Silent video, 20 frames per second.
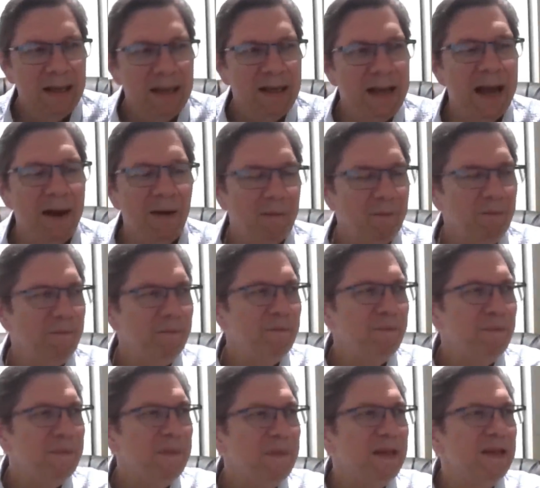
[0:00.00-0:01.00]
Now,
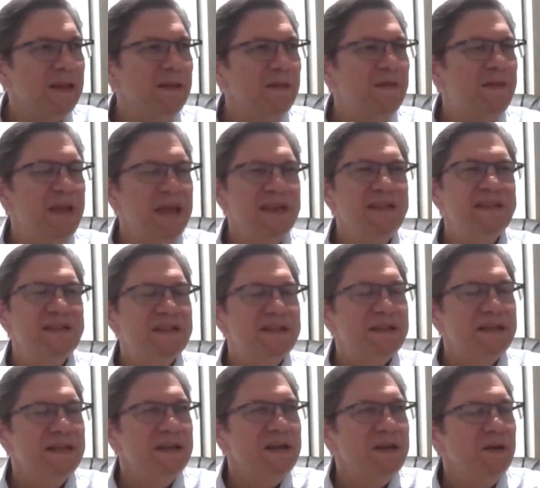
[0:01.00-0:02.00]
this
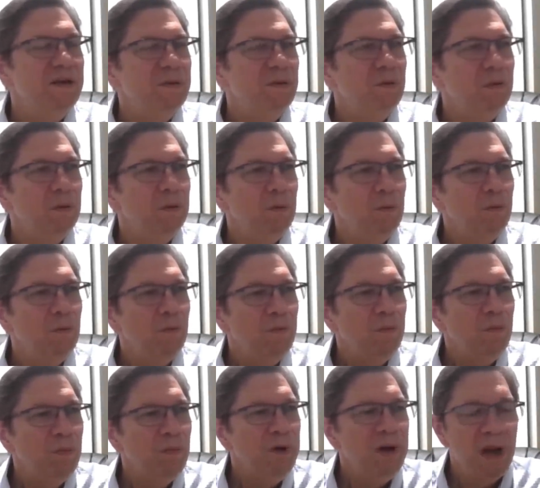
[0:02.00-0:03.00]

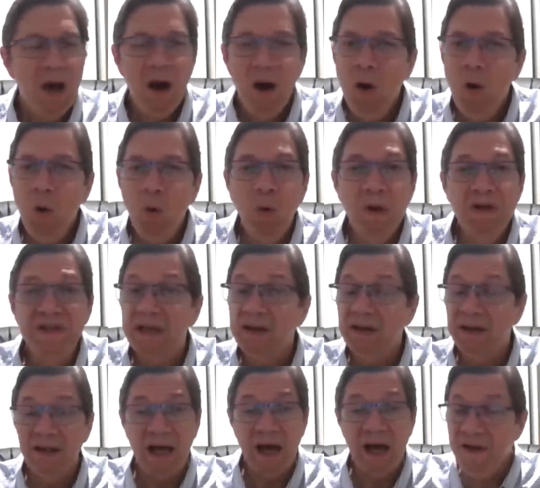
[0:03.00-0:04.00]
no was a
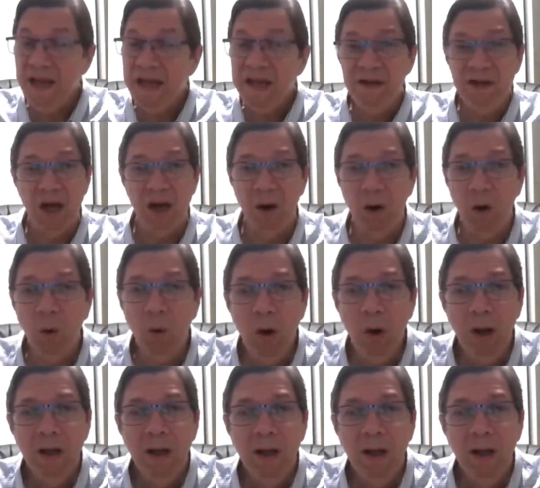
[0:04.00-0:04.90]
loving no,